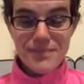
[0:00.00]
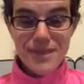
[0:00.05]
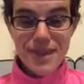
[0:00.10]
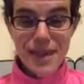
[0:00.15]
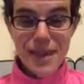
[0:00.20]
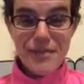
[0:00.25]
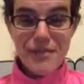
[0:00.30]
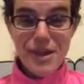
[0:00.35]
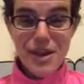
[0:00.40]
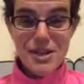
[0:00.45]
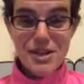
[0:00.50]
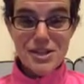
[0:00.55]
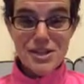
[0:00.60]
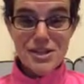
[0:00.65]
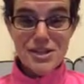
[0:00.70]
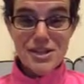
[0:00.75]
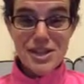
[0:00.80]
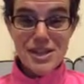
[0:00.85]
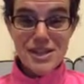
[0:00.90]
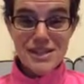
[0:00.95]

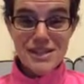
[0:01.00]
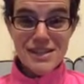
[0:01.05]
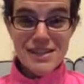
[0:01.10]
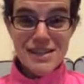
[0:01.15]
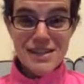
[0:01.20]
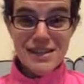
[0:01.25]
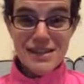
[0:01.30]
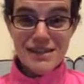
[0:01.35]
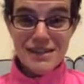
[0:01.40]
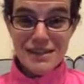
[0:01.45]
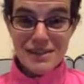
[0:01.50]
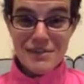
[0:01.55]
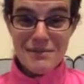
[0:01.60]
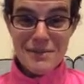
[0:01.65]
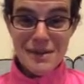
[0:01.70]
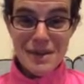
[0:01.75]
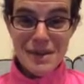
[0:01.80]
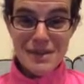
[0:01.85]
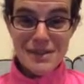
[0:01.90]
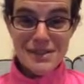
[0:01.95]
got Jason
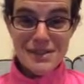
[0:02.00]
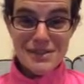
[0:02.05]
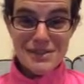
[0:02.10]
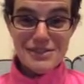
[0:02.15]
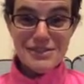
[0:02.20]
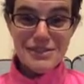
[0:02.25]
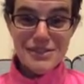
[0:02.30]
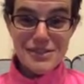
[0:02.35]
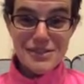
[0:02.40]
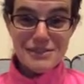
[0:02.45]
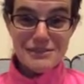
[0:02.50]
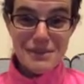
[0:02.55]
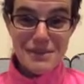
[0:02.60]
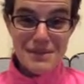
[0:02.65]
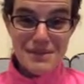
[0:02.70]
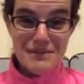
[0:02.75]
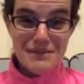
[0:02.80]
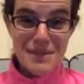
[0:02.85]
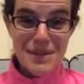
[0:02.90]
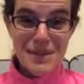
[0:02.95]
committed to do this
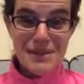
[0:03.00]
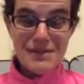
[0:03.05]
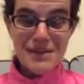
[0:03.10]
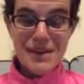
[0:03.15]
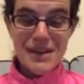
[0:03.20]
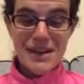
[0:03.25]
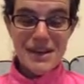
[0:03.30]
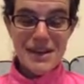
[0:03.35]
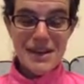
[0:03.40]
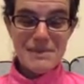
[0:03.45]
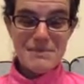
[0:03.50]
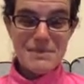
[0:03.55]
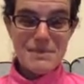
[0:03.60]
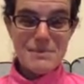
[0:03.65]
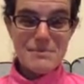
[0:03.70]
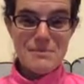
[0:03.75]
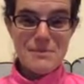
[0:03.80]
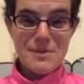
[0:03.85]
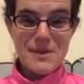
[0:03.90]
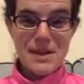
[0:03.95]
with me. We're going to get up
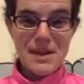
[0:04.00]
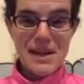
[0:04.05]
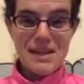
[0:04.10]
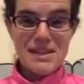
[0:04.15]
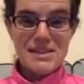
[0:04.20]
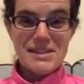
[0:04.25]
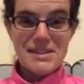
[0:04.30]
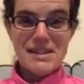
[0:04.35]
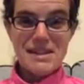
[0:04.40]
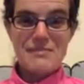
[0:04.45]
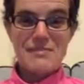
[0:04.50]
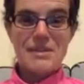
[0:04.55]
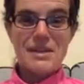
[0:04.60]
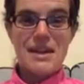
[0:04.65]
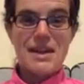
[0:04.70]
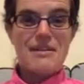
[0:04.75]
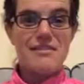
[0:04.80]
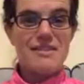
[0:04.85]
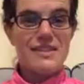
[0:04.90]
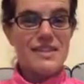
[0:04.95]
in the mornings and
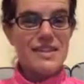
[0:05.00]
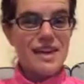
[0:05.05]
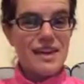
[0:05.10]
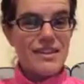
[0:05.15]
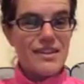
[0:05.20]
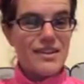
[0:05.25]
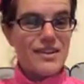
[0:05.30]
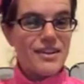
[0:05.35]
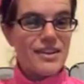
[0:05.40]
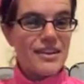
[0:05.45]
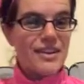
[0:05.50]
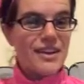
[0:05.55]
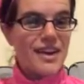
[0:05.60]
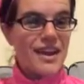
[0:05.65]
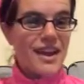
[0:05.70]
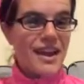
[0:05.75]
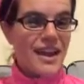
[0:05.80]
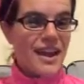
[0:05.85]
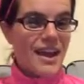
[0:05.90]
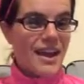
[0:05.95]
work out together
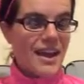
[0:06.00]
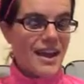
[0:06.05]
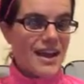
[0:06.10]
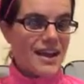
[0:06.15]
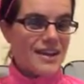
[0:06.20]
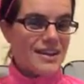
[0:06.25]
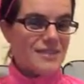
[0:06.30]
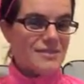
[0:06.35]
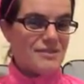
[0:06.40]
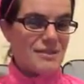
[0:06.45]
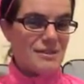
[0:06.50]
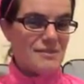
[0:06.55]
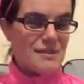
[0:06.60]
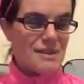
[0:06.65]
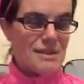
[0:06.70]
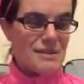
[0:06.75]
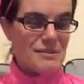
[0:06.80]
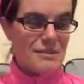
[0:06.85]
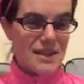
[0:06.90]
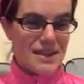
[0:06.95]
and do our
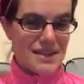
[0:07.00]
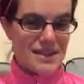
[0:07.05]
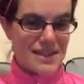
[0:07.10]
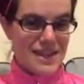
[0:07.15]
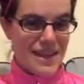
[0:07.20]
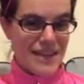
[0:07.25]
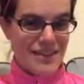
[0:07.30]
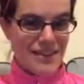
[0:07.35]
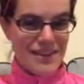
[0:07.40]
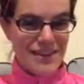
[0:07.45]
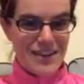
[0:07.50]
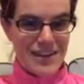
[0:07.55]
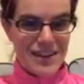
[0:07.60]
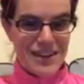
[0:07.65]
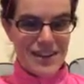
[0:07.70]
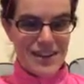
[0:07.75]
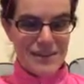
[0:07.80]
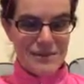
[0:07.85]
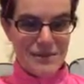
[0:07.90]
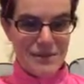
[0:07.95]
meal plan together. I
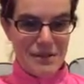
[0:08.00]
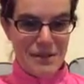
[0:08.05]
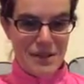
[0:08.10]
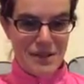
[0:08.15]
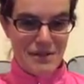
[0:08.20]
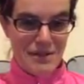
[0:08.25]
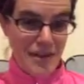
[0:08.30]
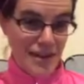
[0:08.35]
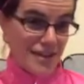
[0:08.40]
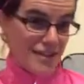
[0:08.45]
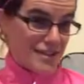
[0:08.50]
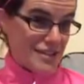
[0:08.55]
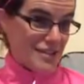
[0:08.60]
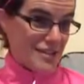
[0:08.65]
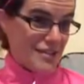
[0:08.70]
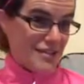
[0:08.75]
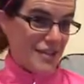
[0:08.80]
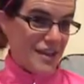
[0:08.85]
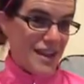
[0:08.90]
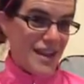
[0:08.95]
think it'll be a lot of fun.
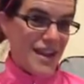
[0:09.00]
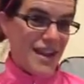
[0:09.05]
So